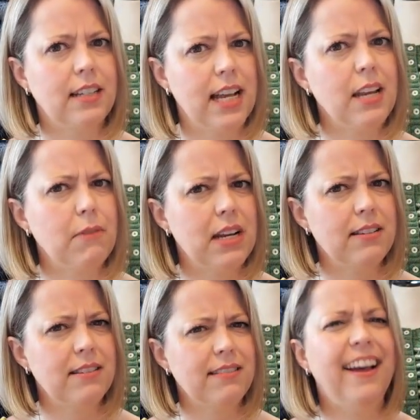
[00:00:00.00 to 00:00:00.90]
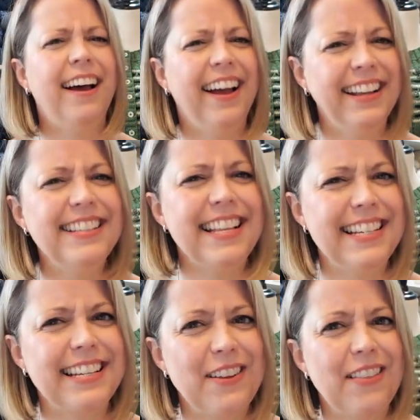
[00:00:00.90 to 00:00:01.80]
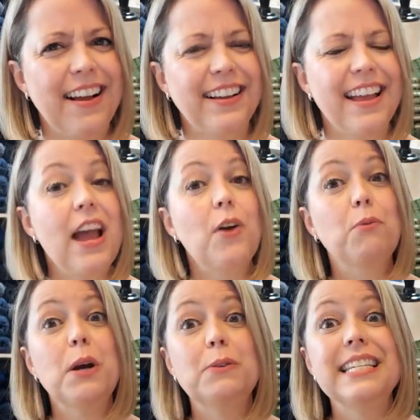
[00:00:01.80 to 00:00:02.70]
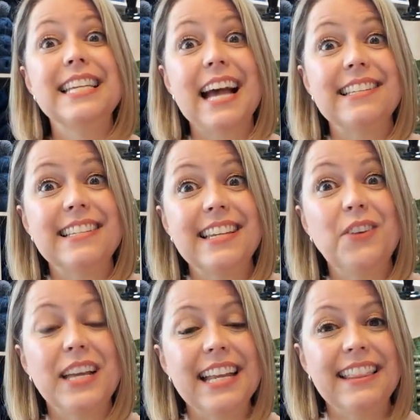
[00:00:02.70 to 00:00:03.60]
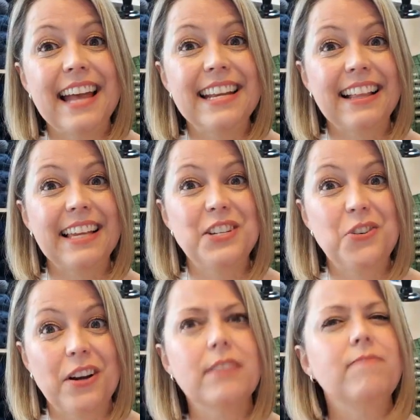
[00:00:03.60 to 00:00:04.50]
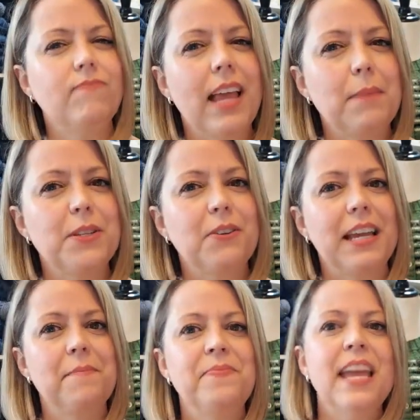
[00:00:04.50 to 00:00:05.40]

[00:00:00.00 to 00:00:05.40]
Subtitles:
Anyone else? They take so long. Rose, yes, you can knit that neckline shorter. Absolutely.